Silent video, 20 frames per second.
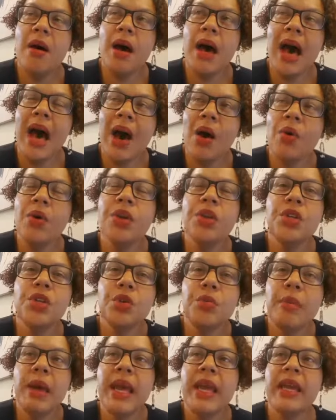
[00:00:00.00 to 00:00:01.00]
how can
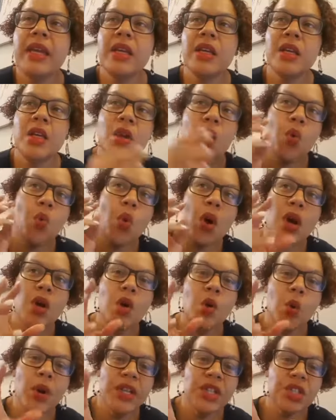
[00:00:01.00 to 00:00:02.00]
you make,
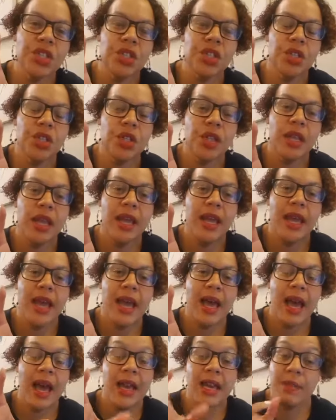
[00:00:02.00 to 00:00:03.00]
one question,
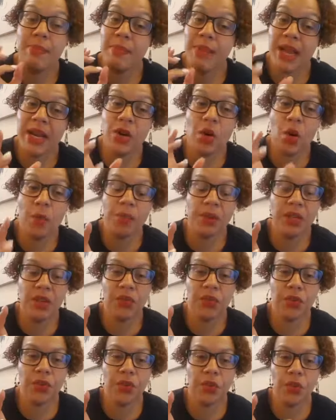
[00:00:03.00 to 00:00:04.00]
and it may not be
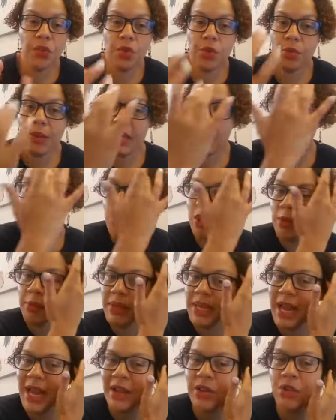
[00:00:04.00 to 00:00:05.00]
for you. You may want to
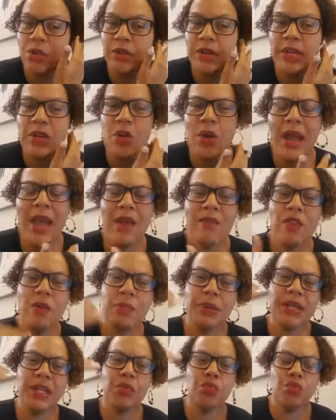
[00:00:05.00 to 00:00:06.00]
be angry, and not
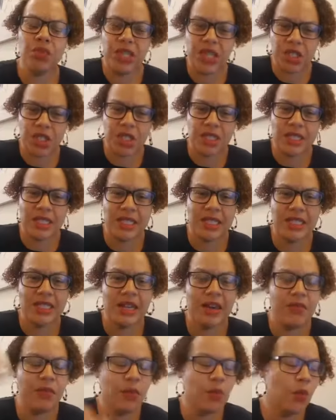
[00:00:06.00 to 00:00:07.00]
everybody reaches this
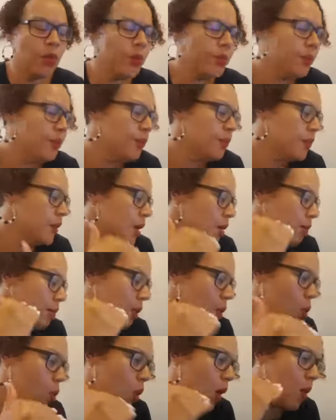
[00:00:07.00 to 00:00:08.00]
level.
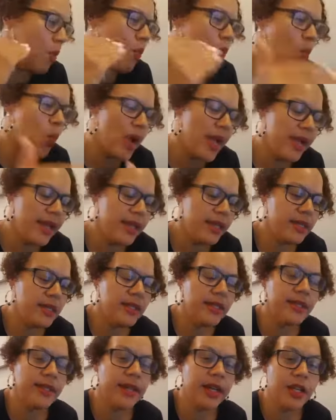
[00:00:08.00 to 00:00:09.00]
But one way
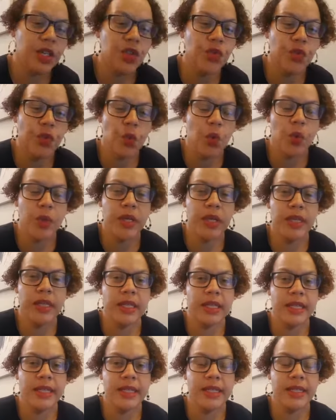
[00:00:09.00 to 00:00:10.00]
to surge
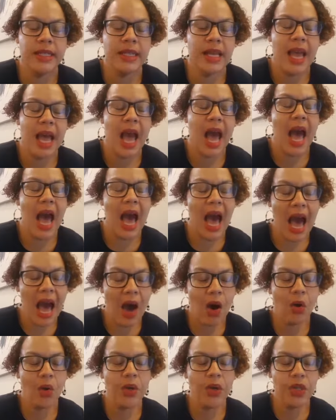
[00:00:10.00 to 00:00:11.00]
forward is
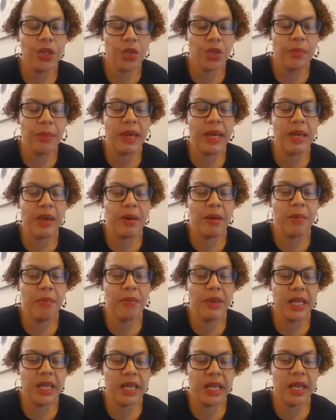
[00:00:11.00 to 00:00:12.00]
how can you make
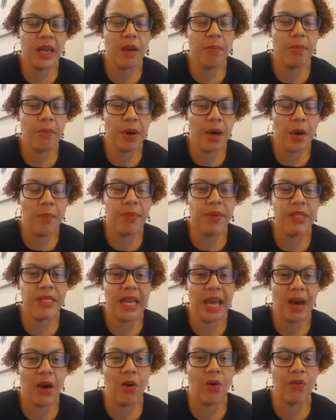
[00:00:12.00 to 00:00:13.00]
meaning and purpose
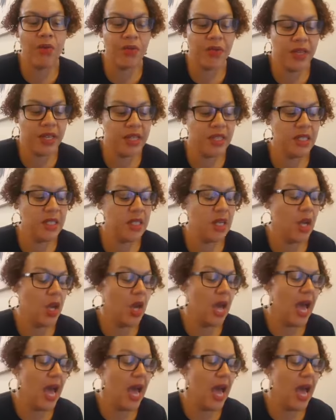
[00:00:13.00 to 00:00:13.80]
out of this